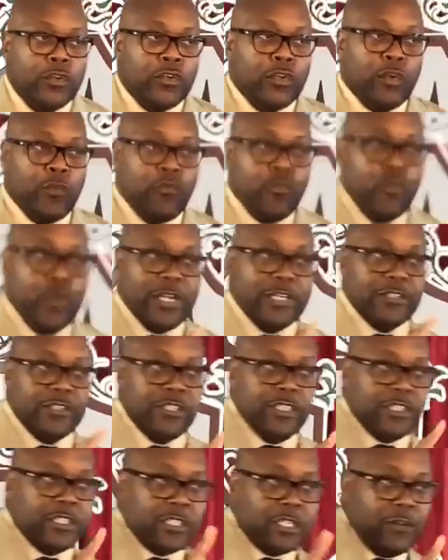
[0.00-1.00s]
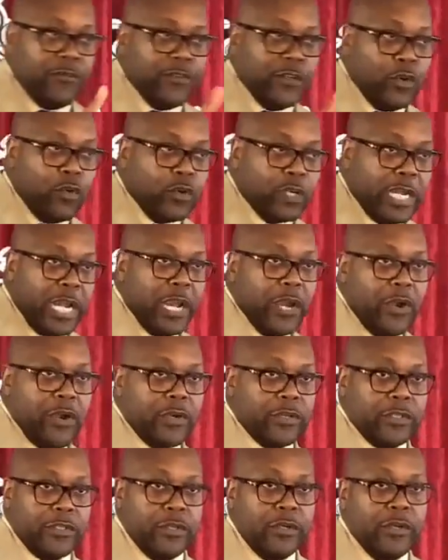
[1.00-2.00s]
The richness of your
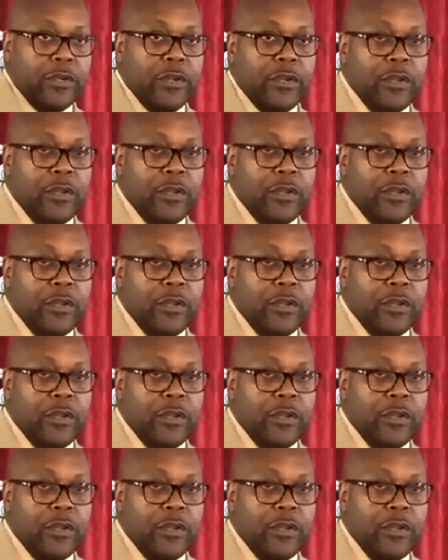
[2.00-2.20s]
character